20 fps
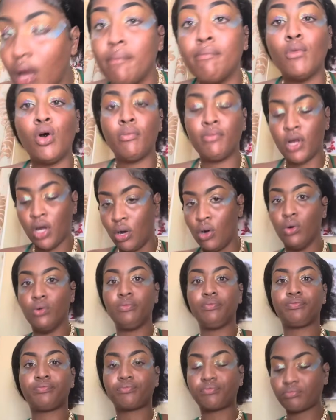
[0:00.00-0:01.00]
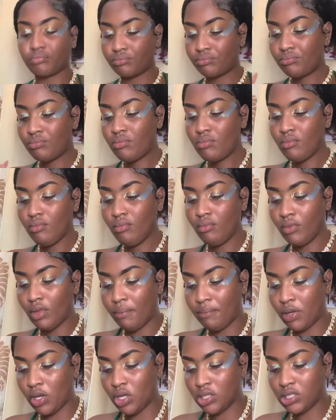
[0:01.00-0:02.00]
Boom now.
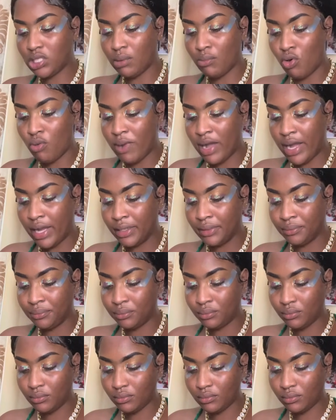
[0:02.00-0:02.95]
Me go to boom and